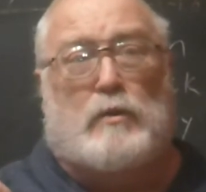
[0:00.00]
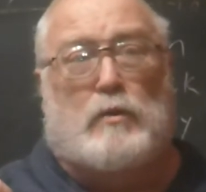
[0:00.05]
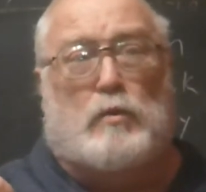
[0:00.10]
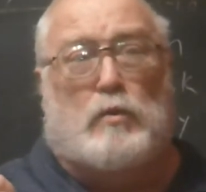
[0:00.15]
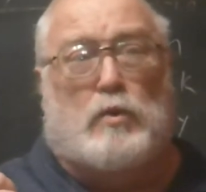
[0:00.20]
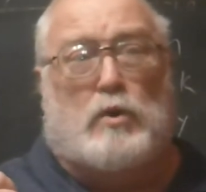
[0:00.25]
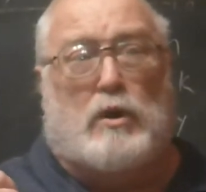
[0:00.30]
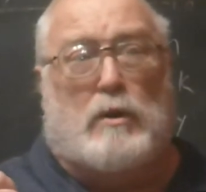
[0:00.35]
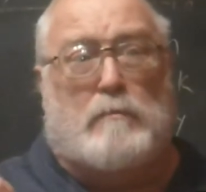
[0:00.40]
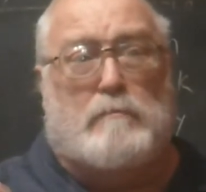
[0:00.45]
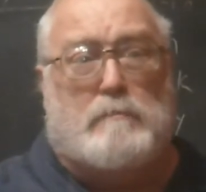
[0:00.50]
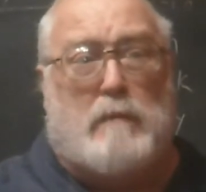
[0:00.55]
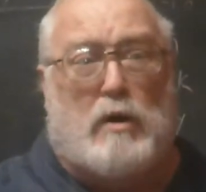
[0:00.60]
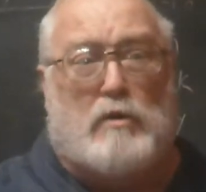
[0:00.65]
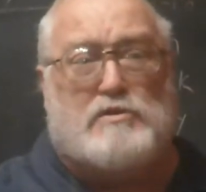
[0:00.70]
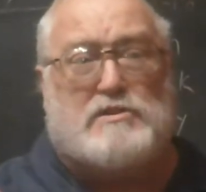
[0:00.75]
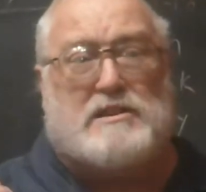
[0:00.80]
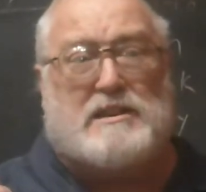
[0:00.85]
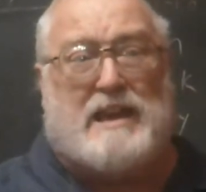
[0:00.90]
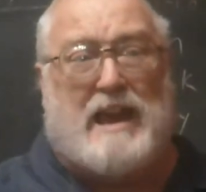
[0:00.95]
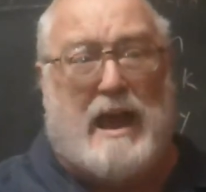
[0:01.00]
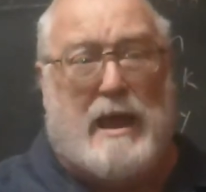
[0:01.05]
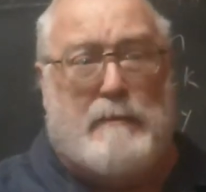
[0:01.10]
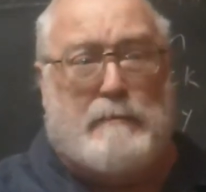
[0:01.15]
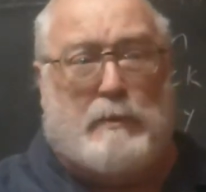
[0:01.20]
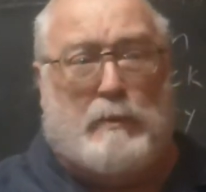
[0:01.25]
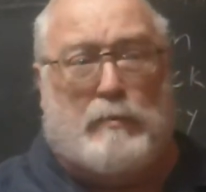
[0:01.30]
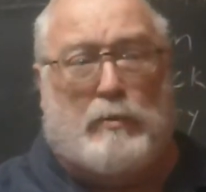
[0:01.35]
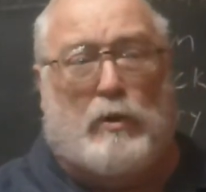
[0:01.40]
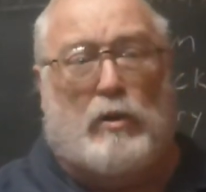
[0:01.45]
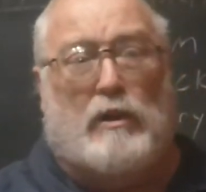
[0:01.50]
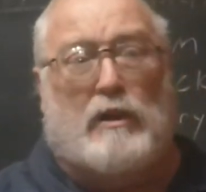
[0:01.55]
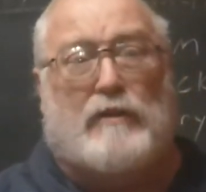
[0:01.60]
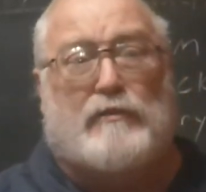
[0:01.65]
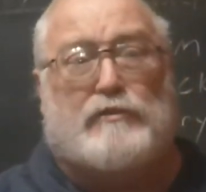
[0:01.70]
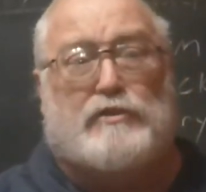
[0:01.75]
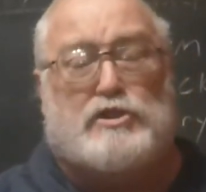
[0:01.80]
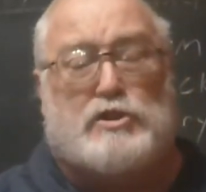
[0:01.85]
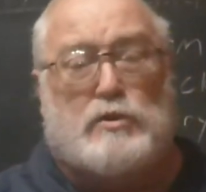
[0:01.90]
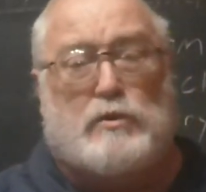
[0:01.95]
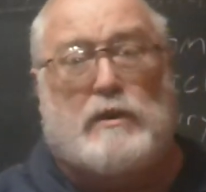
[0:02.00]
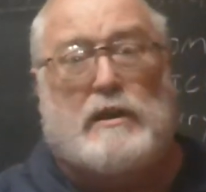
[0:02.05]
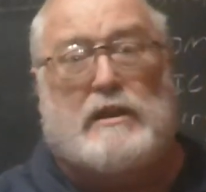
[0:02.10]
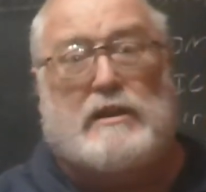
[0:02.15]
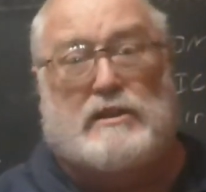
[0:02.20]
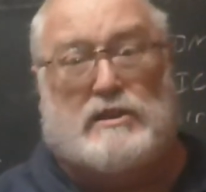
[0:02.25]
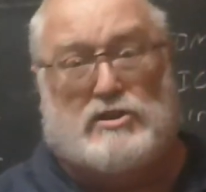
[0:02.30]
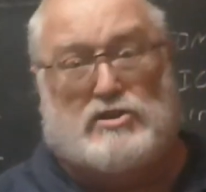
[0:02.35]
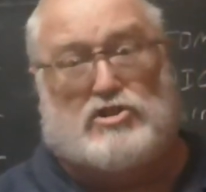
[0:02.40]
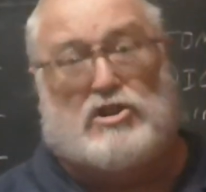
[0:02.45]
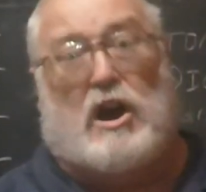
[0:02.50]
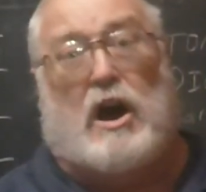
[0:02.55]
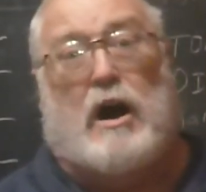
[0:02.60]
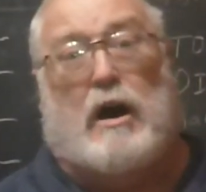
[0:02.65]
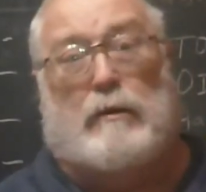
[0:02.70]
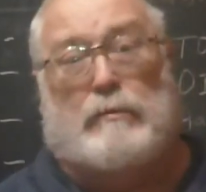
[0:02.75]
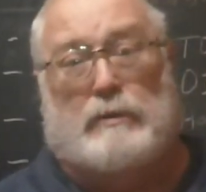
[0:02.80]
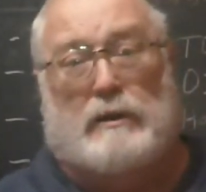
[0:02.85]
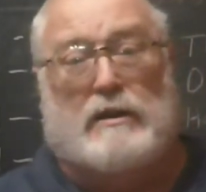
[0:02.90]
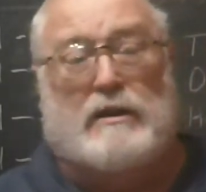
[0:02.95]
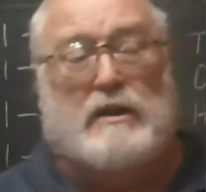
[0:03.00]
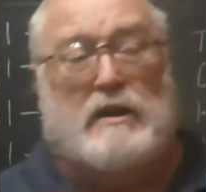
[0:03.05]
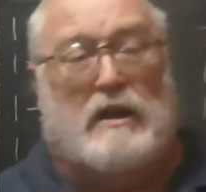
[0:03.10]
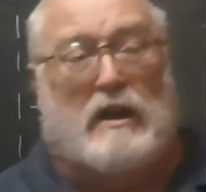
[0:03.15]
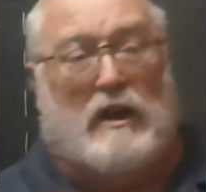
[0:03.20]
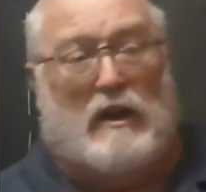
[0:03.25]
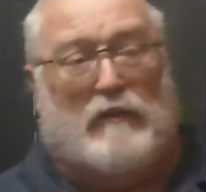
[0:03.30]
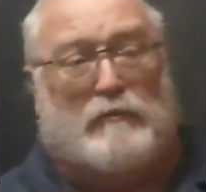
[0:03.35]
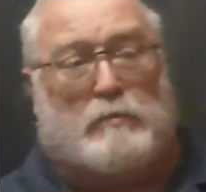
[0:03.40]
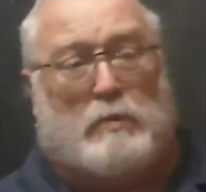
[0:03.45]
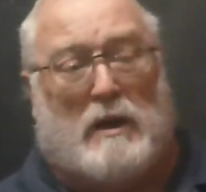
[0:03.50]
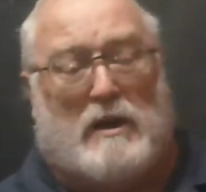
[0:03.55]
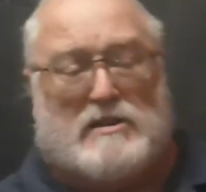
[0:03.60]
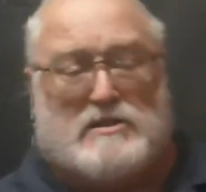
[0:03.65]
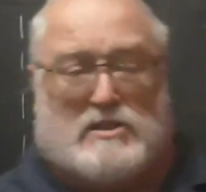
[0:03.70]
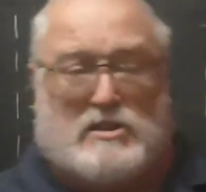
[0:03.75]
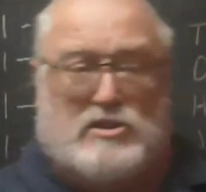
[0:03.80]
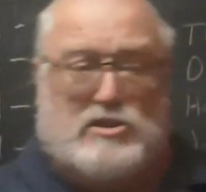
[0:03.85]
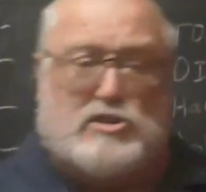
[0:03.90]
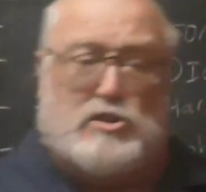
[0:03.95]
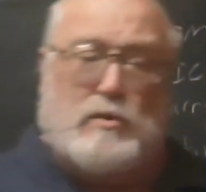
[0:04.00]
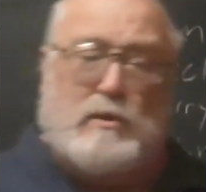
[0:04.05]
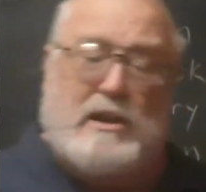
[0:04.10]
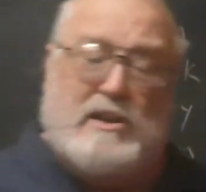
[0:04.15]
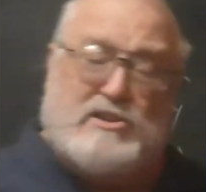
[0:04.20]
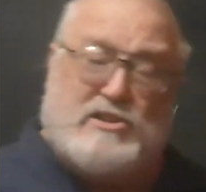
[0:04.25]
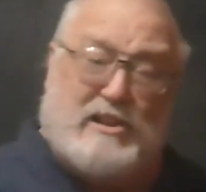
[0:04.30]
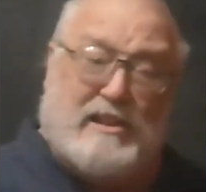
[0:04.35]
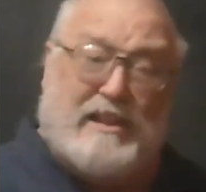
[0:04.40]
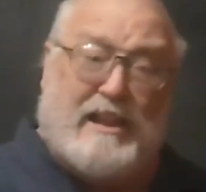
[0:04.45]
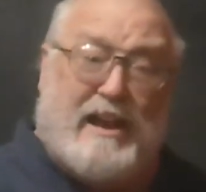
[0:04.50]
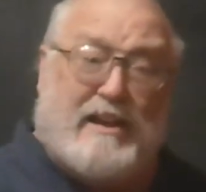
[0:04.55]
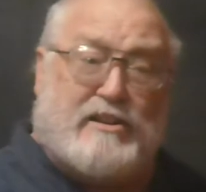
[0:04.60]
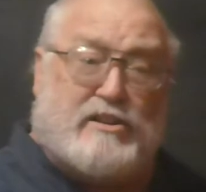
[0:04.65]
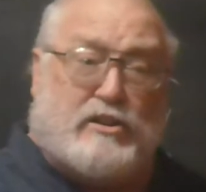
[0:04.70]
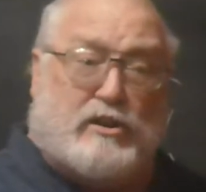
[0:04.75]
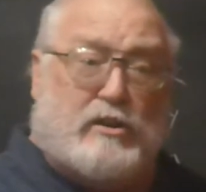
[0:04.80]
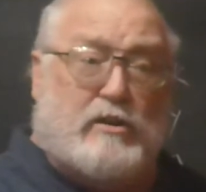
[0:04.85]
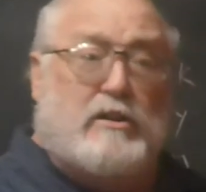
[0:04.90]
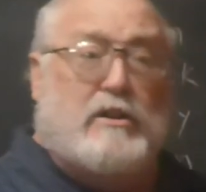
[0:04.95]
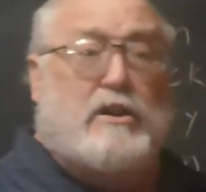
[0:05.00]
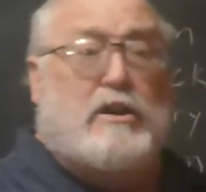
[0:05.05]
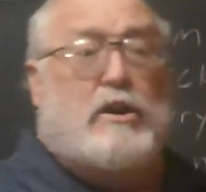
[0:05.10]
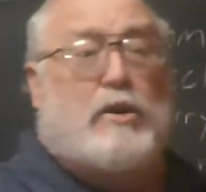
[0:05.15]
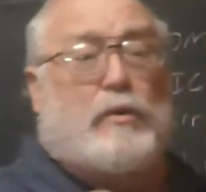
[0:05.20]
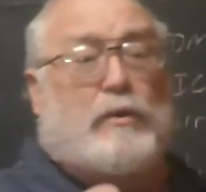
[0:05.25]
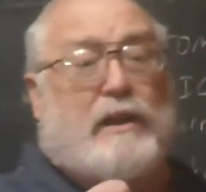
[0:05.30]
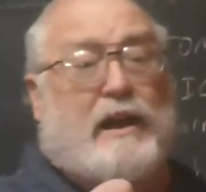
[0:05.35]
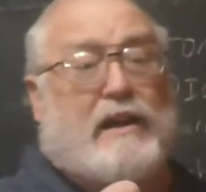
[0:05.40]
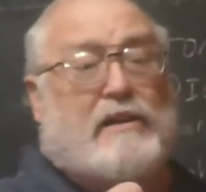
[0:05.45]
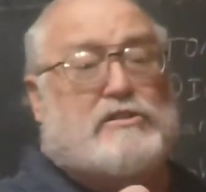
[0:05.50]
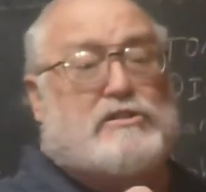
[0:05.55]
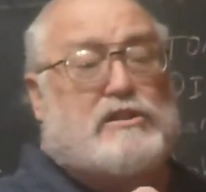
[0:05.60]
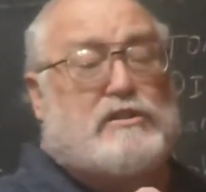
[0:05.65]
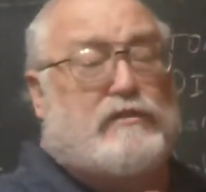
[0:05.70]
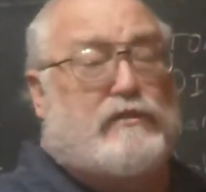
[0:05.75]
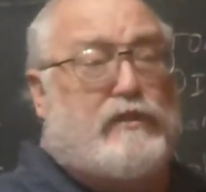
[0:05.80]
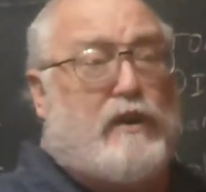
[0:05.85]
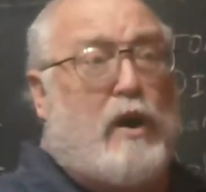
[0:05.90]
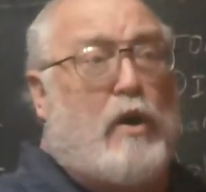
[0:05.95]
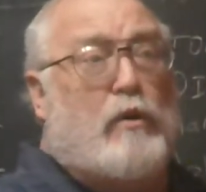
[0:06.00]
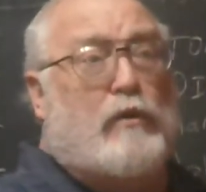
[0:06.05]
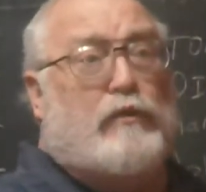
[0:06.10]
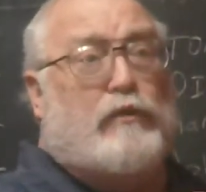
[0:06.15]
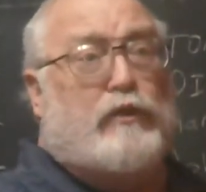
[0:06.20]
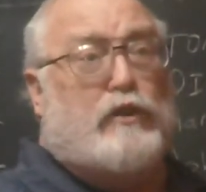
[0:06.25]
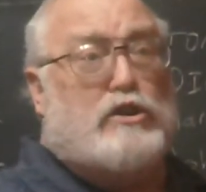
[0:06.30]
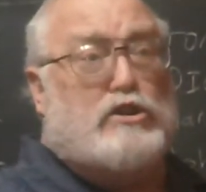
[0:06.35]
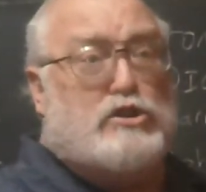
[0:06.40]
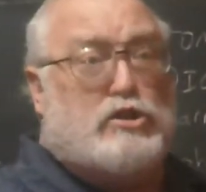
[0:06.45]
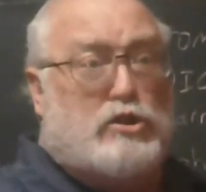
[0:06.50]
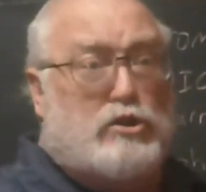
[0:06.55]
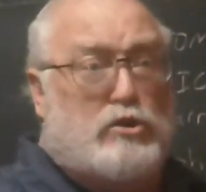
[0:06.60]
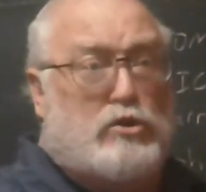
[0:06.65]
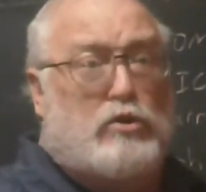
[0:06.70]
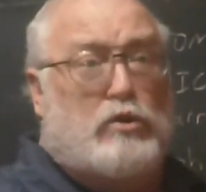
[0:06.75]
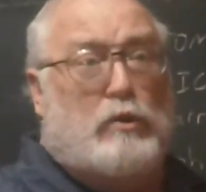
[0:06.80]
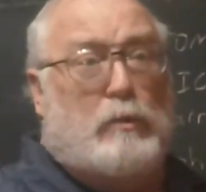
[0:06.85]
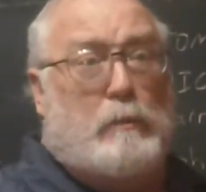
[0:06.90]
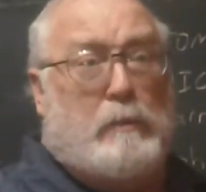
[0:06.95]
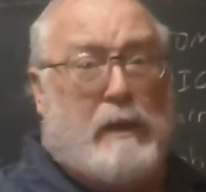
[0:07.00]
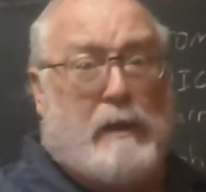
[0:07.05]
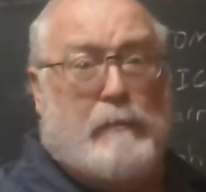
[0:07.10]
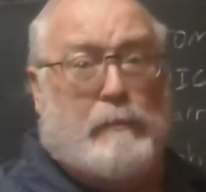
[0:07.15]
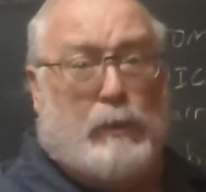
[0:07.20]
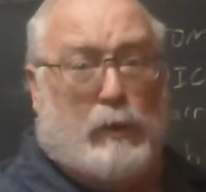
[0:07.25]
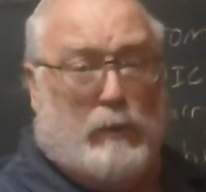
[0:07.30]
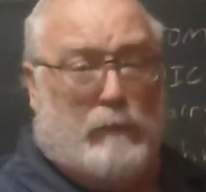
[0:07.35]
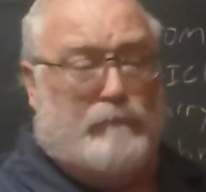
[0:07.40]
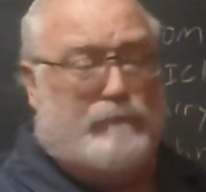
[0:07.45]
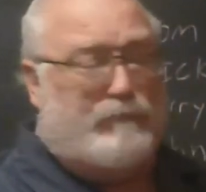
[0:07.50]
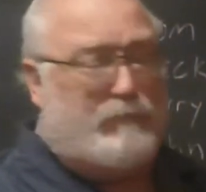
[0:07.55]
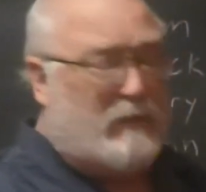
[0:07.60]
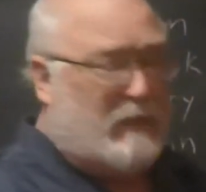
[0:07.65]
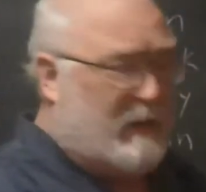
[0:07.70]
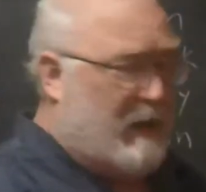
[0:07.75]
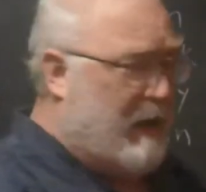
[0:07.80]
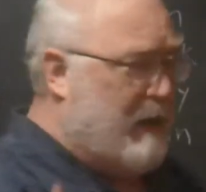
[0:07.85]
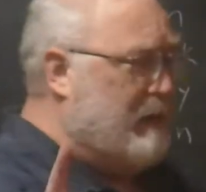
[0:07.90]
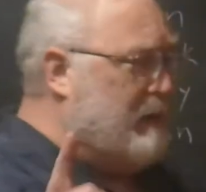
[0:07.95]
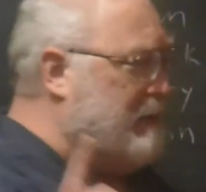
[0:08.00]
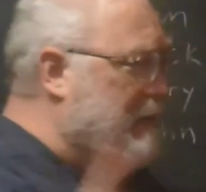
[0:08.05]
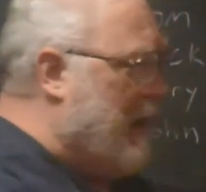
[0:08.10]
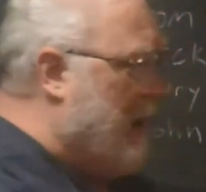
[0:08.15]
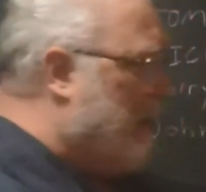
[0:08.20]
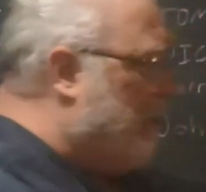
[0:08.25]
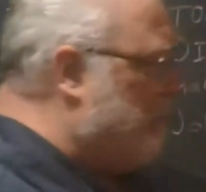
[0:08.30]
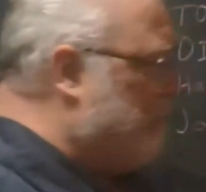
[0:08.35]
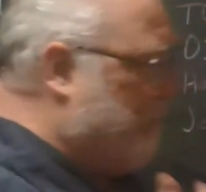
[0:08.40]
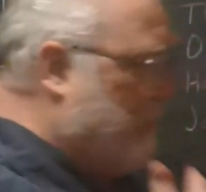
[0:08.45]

were most capable of doing the job of president. So each elector would actually vote for 2 people. Okay, now,